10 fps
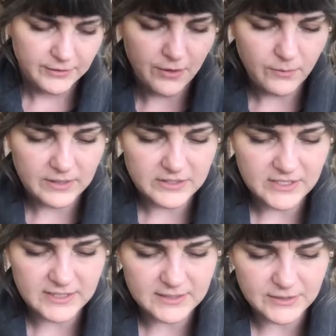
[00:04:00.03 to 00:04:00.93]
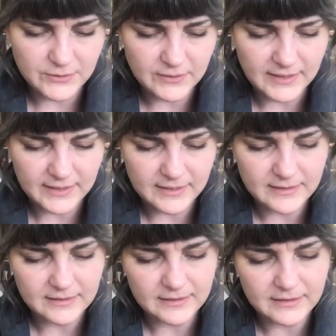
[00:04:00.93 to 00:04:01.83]
don't want to just do like
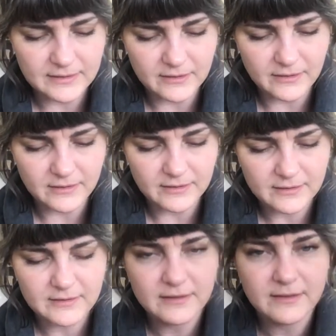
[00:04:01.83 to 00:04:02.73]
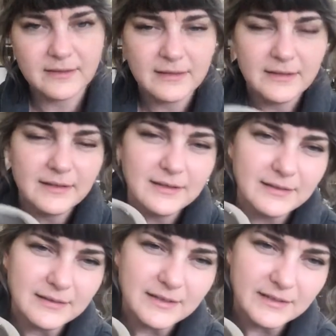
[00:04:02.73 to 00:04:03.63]
little
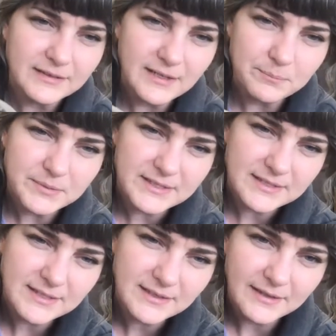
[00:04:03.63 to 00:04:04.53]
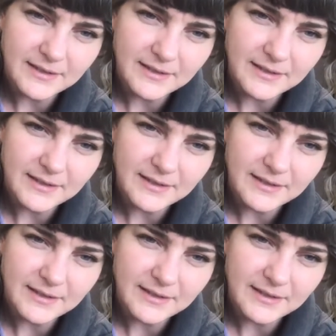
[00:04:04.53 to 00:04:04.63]
dips.